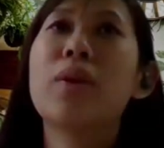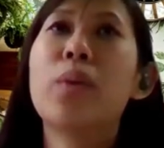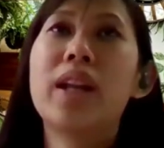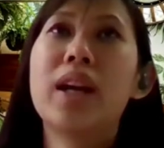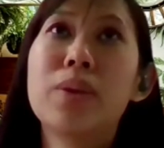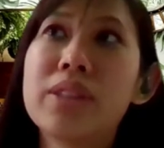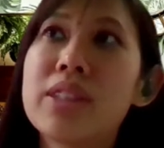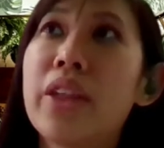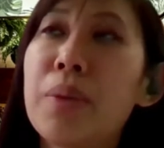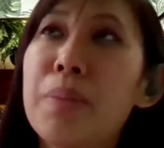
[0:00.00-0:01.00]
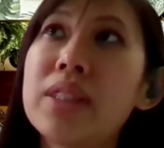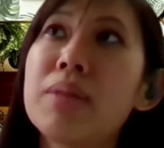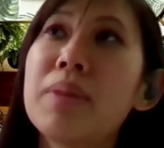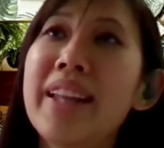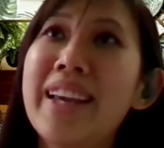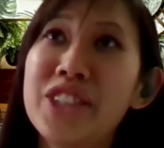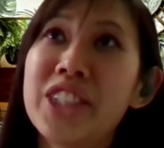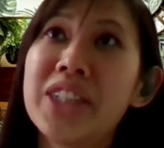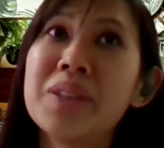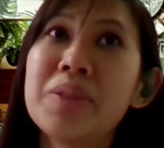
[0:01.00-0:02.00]
when I was therapist in
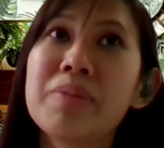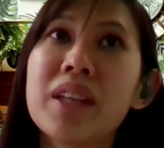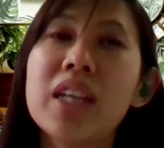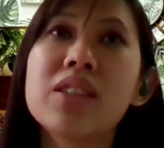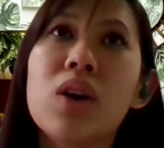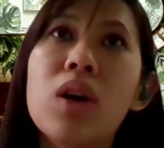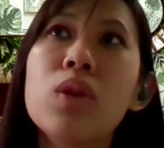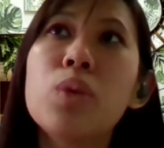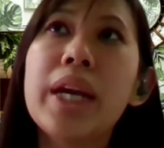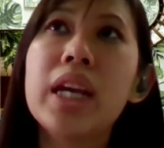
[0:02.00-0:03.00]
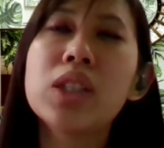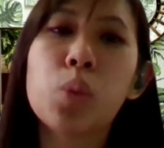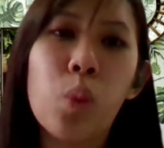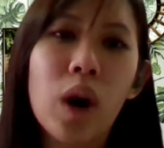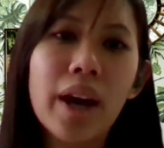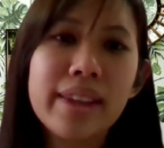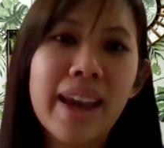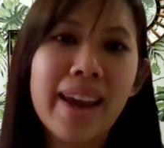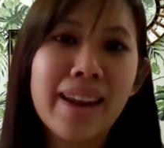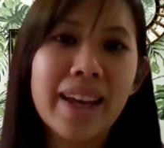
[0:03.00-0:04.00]
Malaysia, it's always what
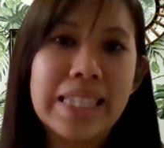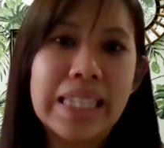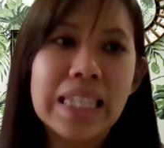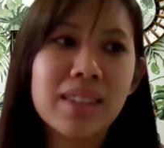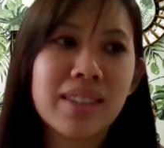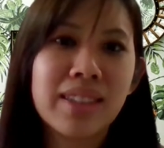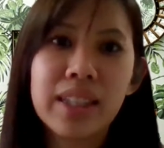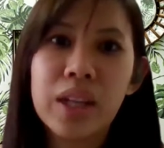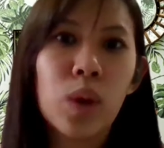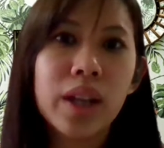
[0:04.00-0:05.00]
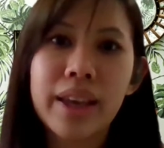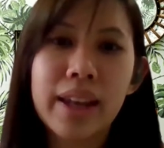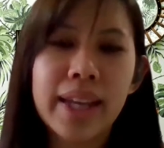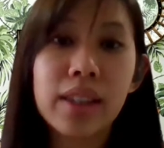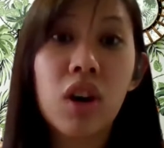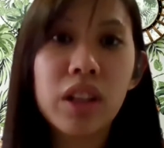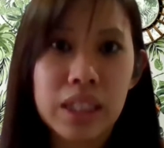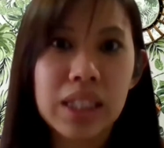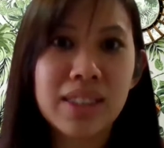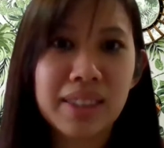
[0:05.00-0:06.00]
can I eat and what can I not
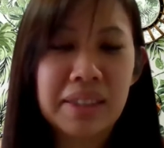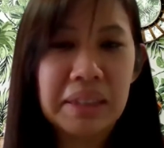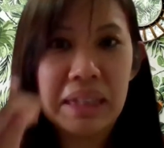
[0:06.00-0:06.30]
eat?